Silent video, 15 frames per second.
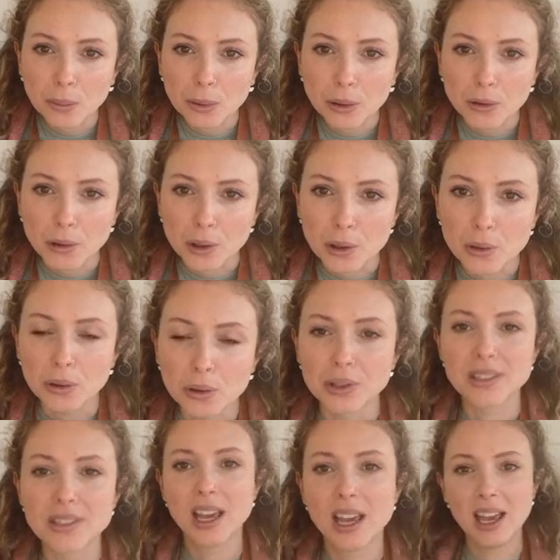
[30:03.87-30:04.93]
a book or a
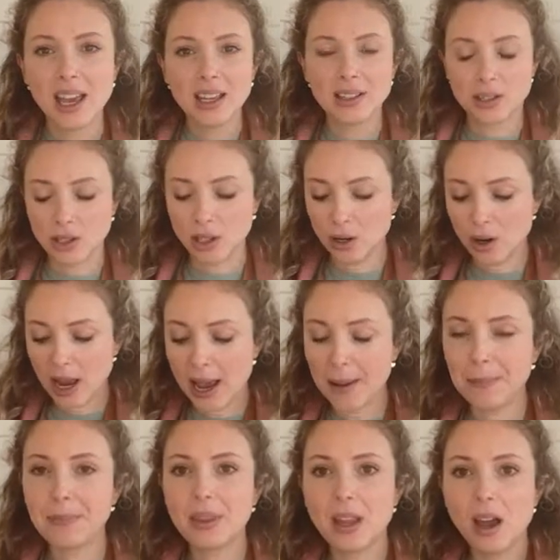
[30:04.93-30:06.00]
course? So
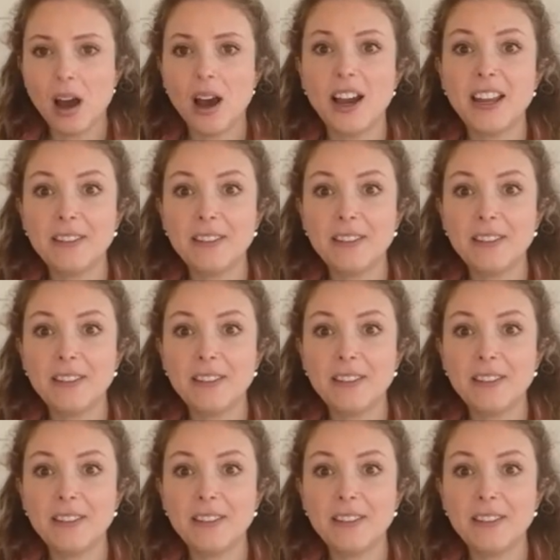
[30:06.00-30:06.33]
I